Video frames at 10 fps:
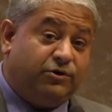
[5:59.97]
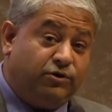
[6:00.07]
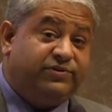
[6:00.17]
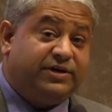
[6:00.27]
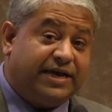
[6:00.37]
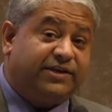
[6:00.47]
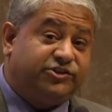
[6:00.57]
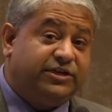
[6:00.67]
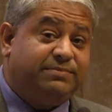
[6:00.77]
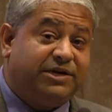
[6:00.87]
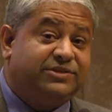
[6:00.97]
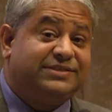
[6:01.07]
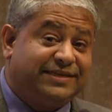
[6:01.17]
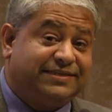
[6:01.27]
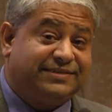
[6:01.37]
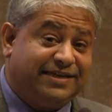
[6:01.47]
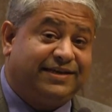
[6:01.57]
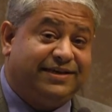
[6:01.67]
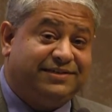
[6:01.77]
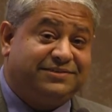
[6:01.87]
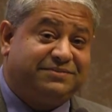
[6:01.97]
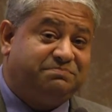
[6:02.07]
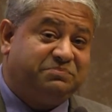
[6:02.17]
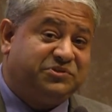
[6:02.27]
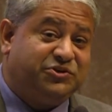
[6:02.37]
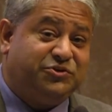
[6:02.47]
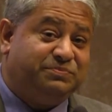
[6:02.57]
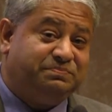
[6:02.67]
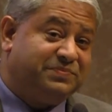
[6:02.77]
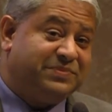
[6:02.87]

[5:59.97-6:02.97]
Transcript: over actually about 6 decades. So